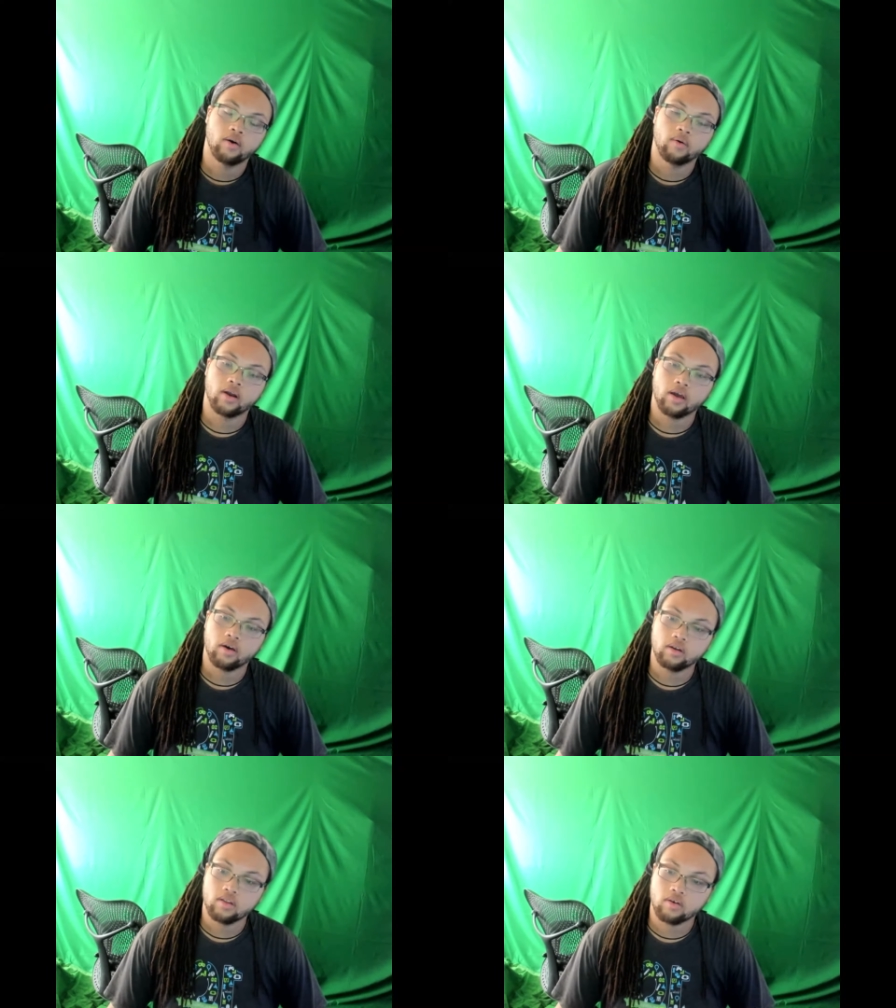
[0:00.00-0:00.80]
when I go
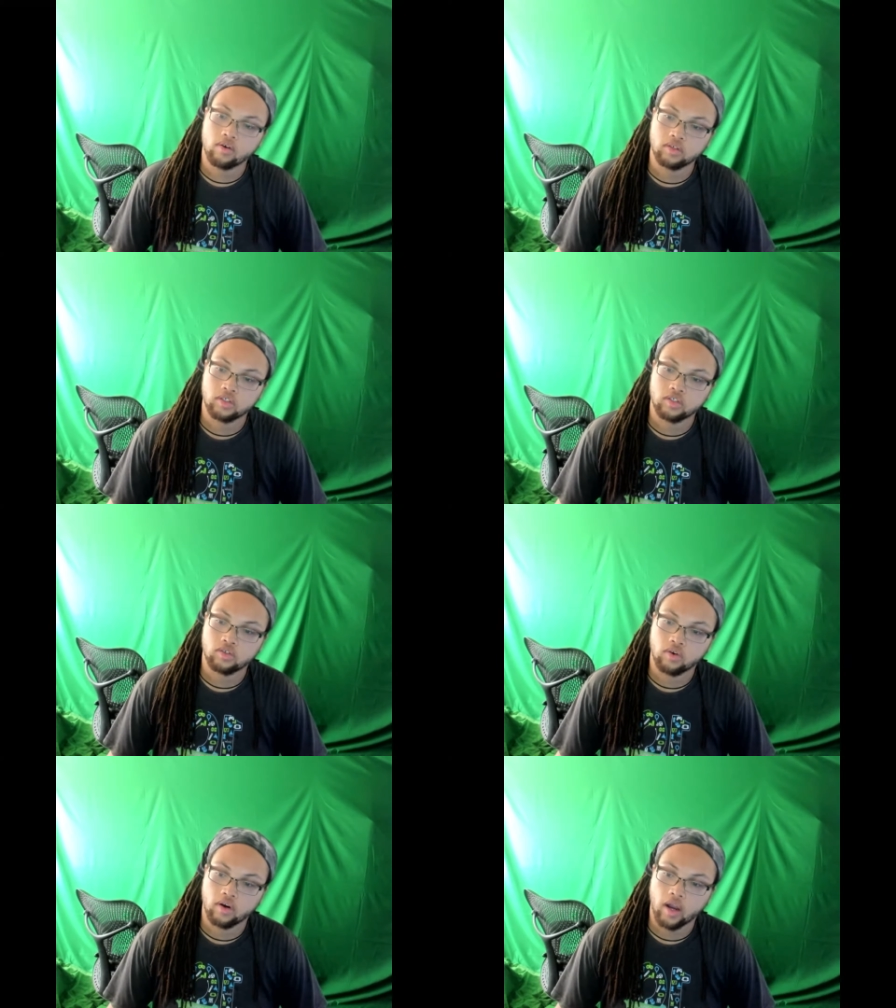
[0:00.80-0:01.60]
to the grocery
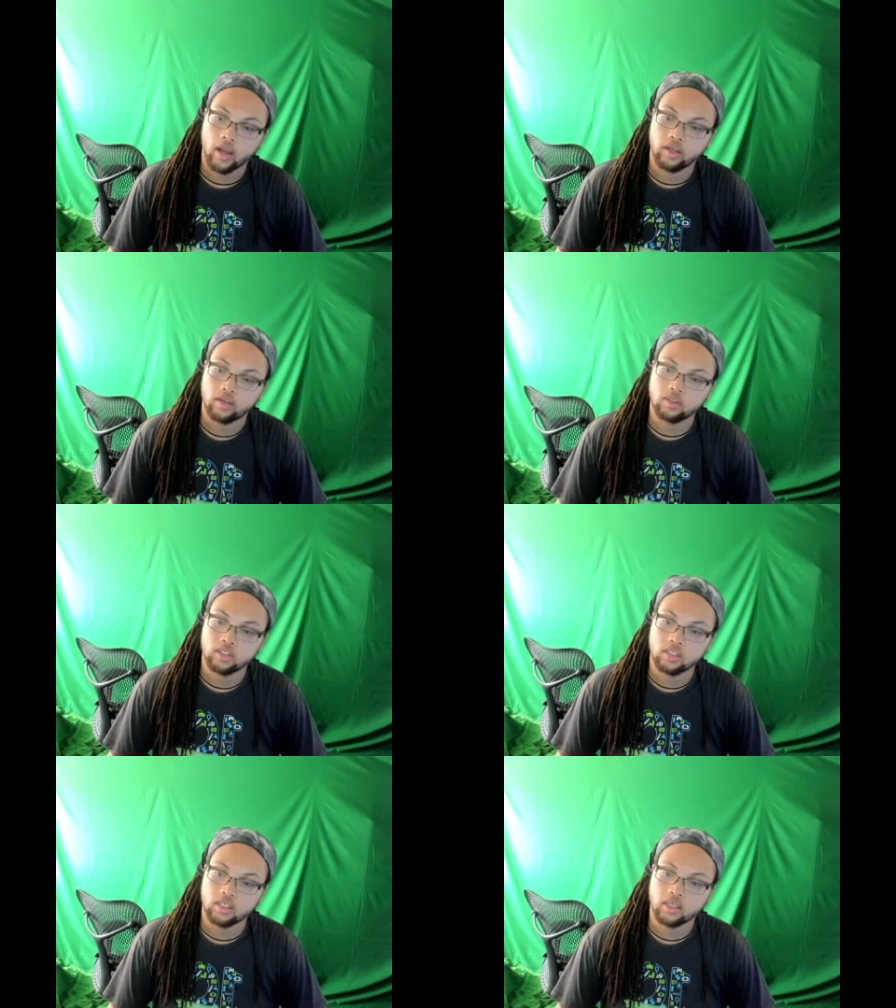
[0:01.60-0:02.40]
store, I
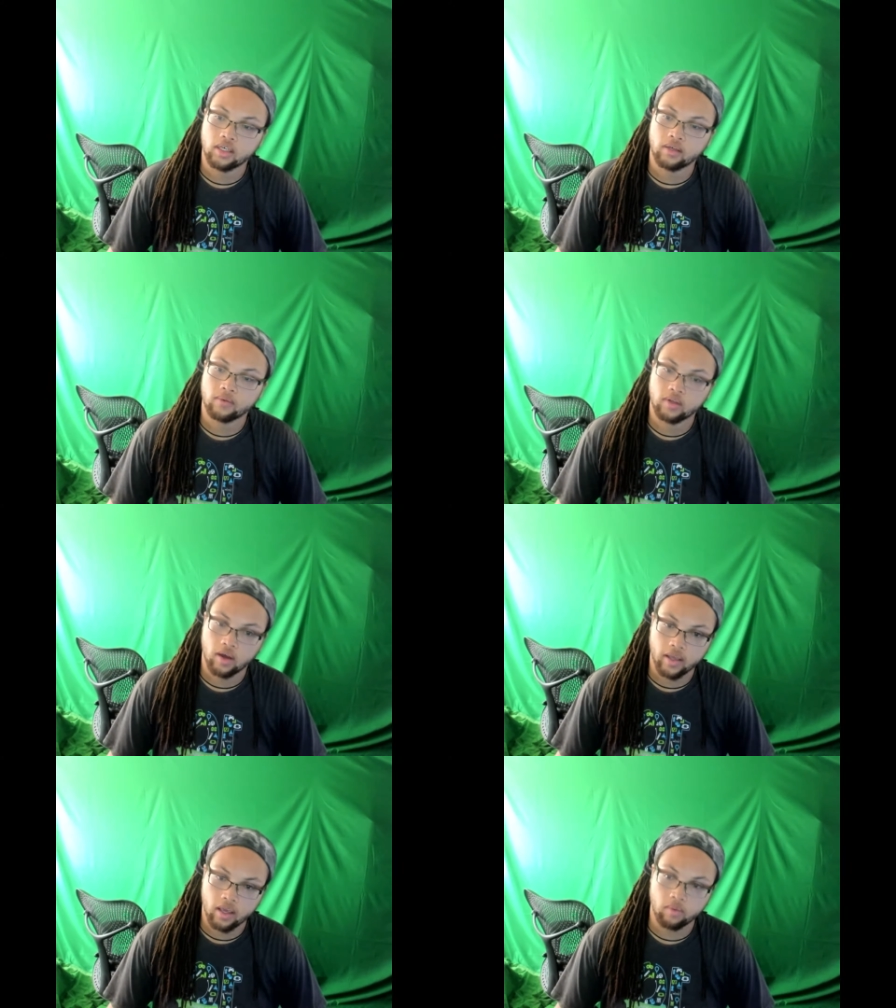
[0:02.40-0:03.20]
usually, I
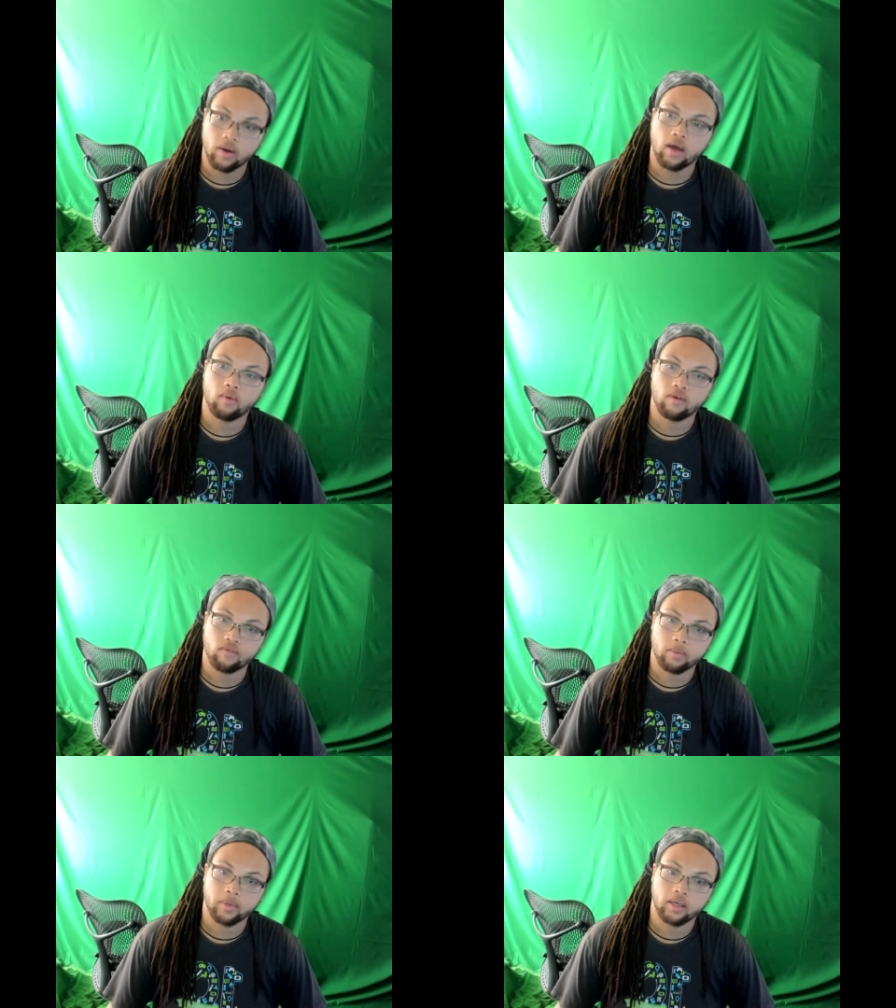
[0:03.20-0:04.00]
get what I want
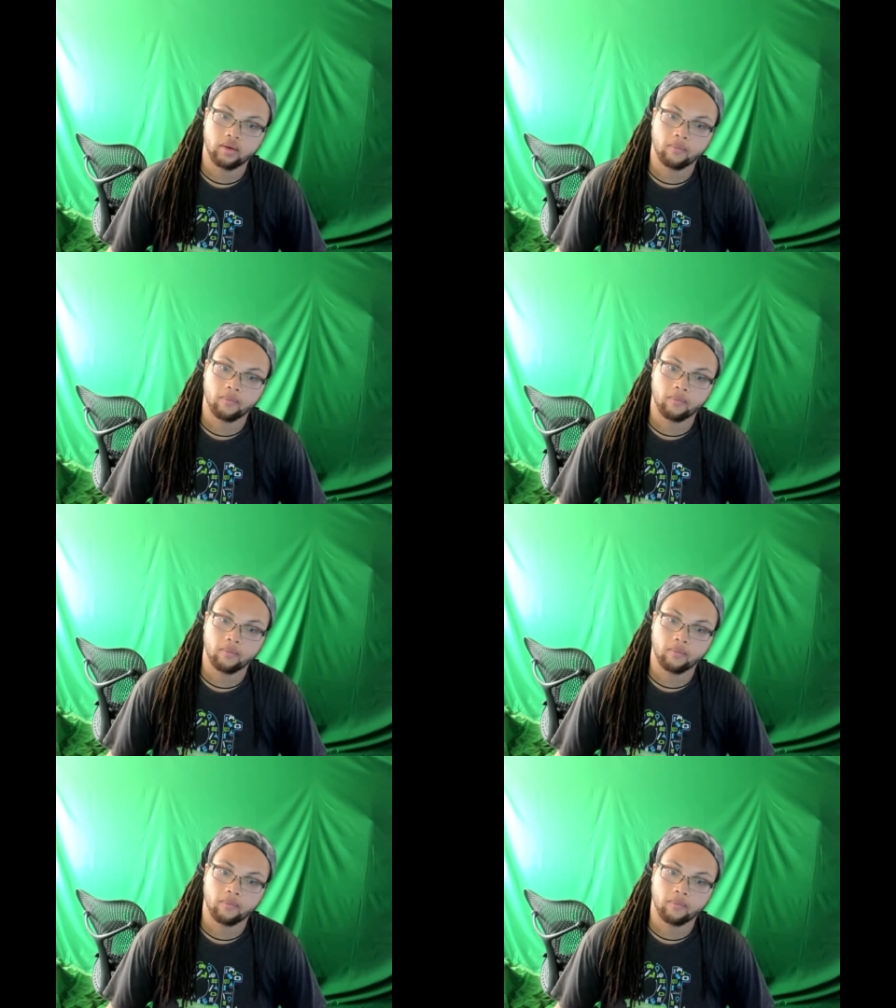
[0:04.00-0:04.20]
for me,